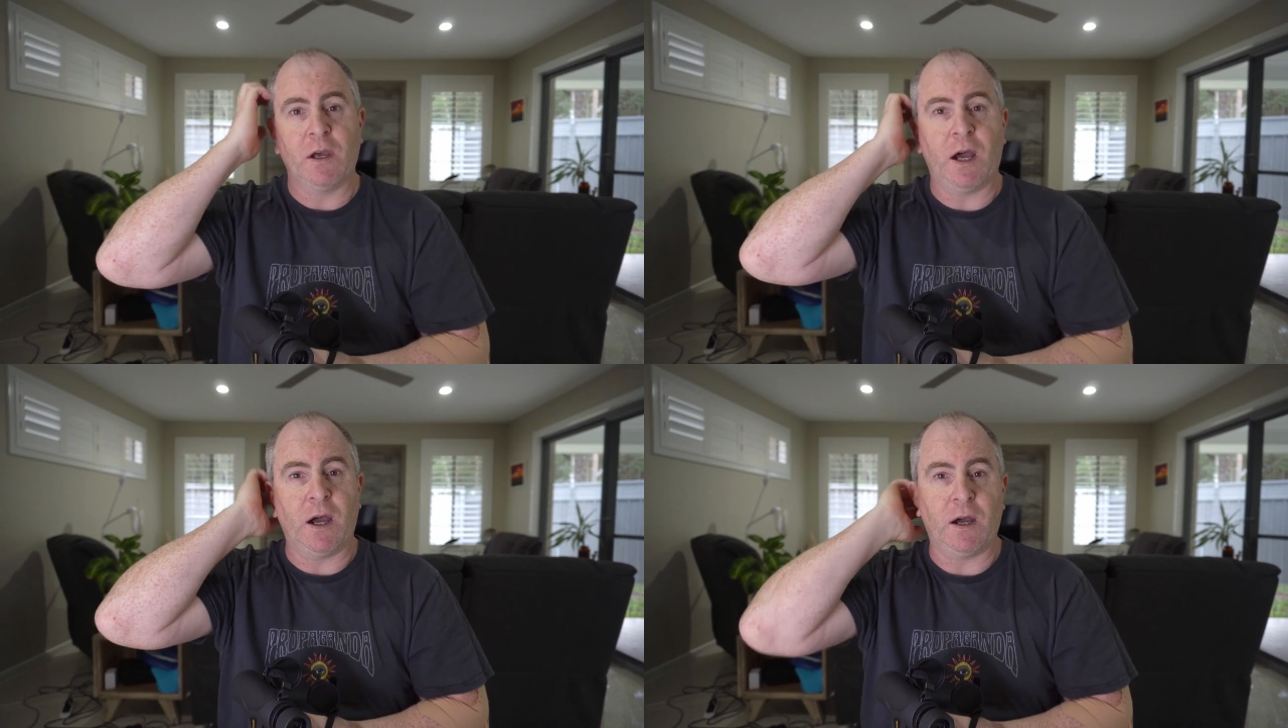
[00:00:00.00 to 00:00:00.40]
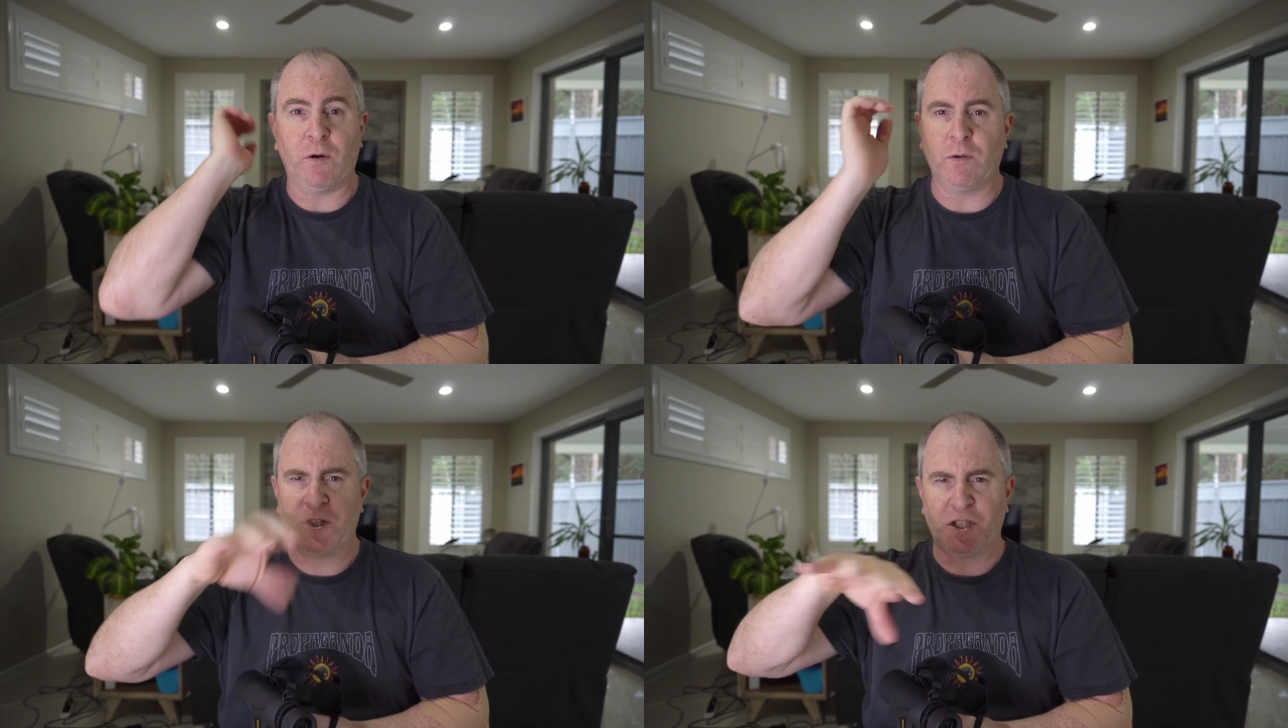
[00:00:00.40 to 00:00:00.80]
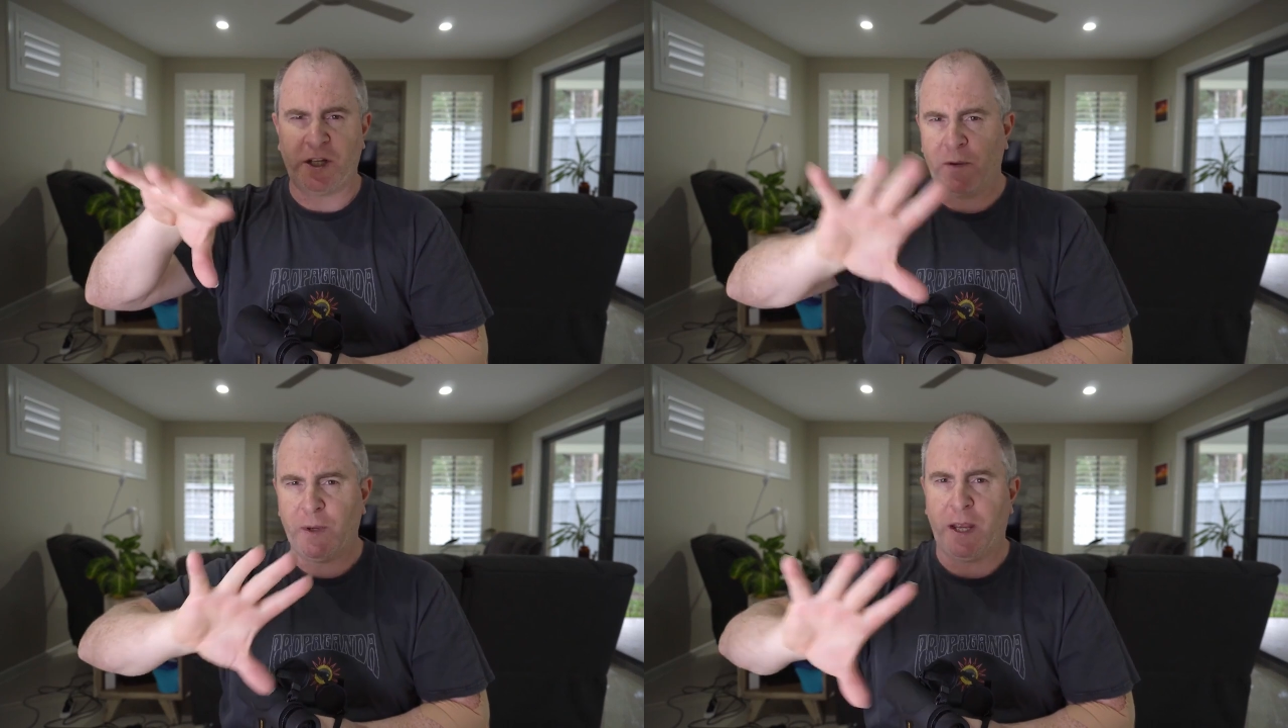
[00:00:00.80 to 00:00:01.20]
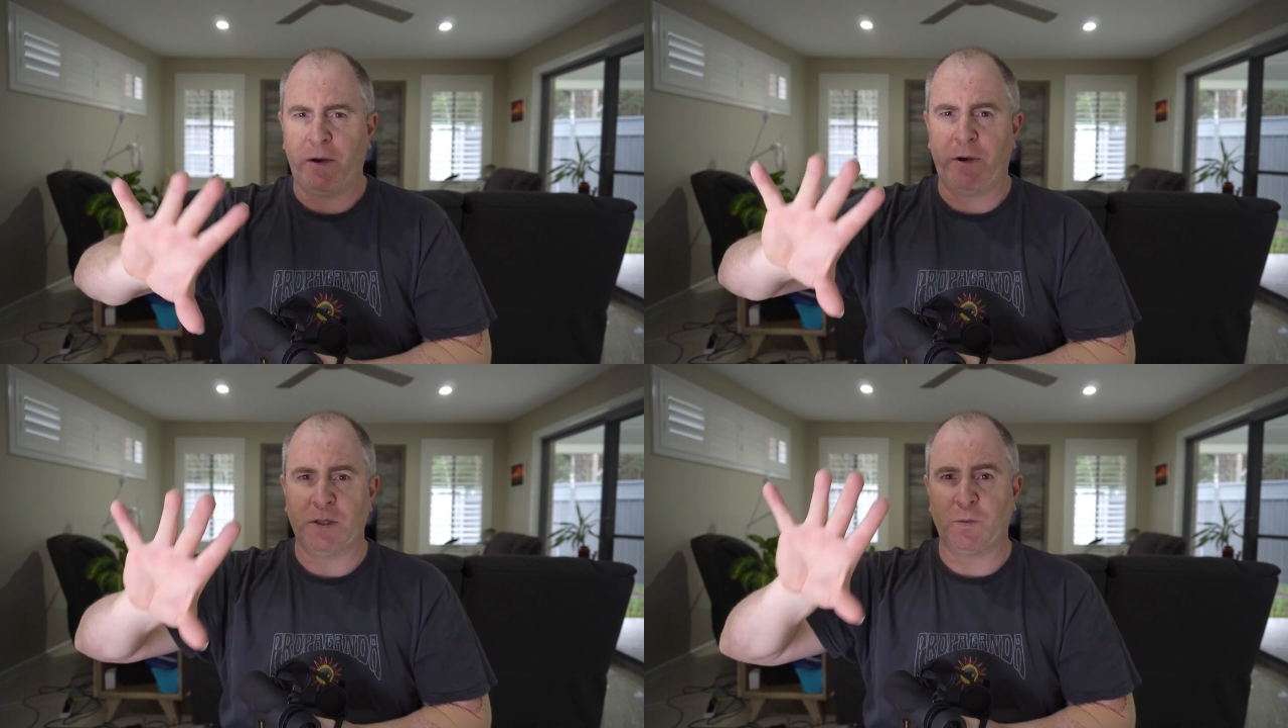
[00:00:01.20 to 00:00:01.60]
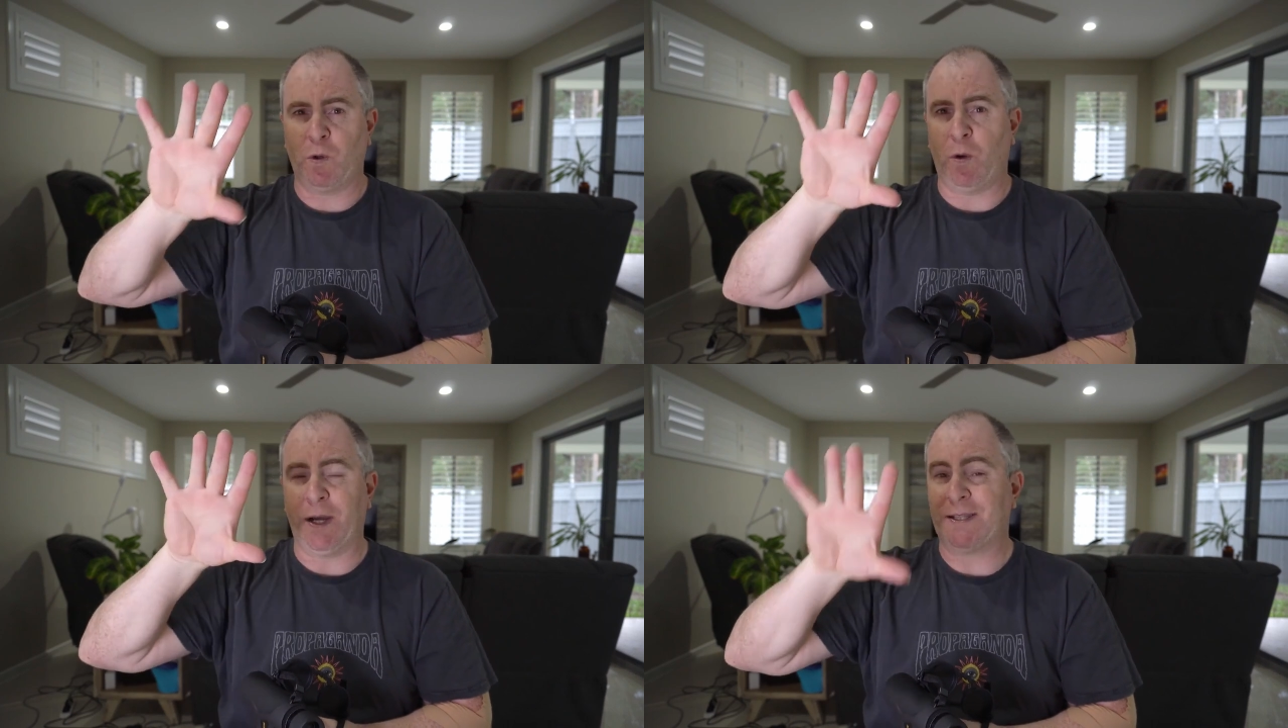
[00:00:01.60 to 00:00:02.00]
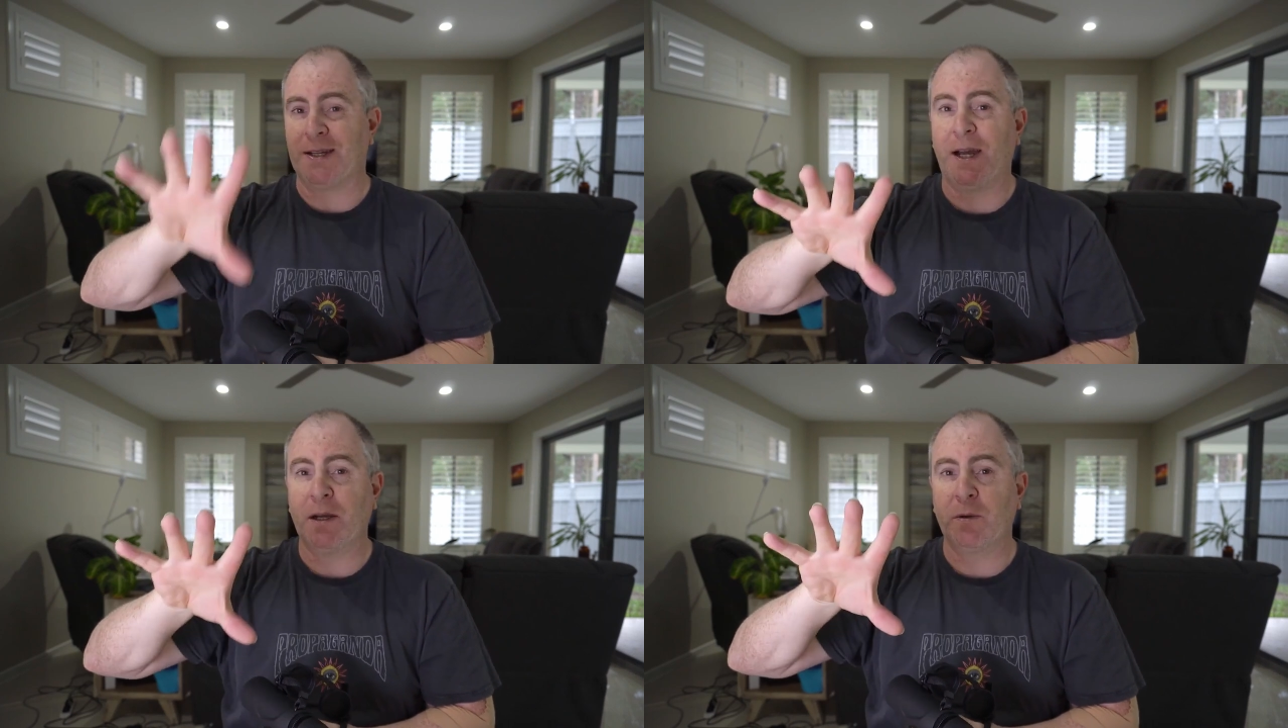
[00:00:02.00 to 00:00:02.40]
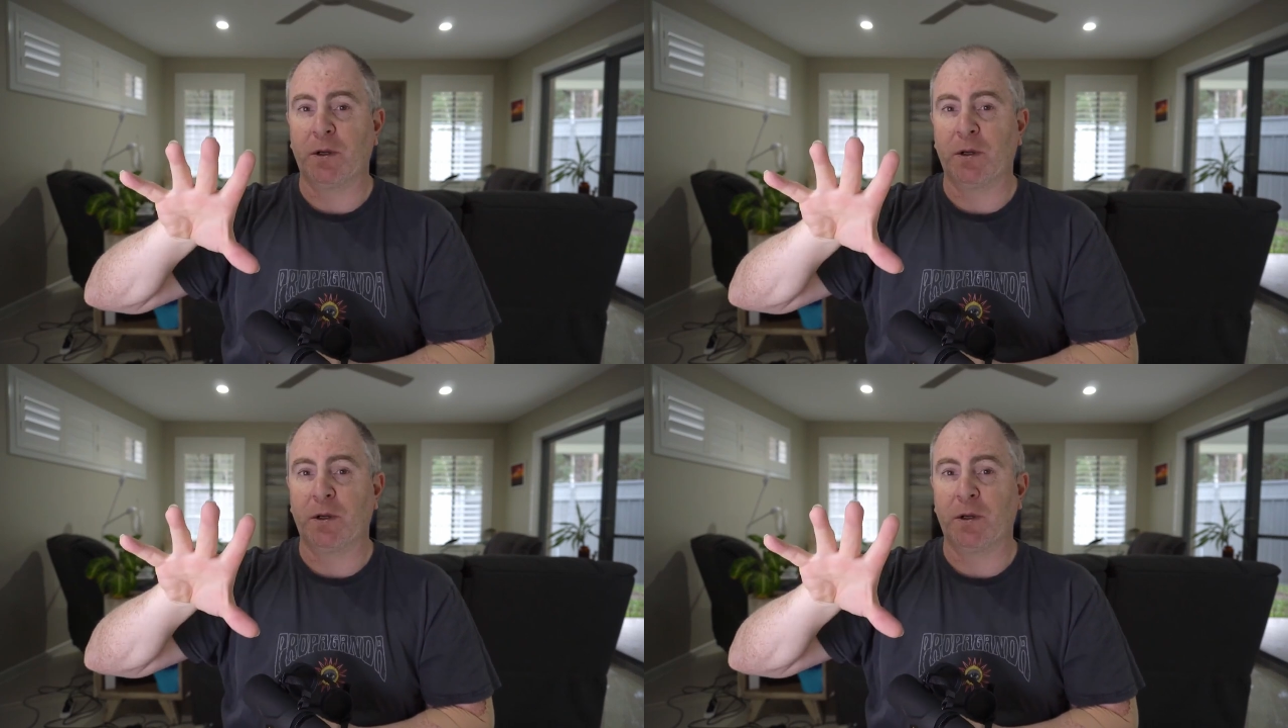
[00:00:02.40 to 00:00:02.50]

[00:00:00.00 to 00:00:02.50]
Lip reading: All the shadowy areas were quite dark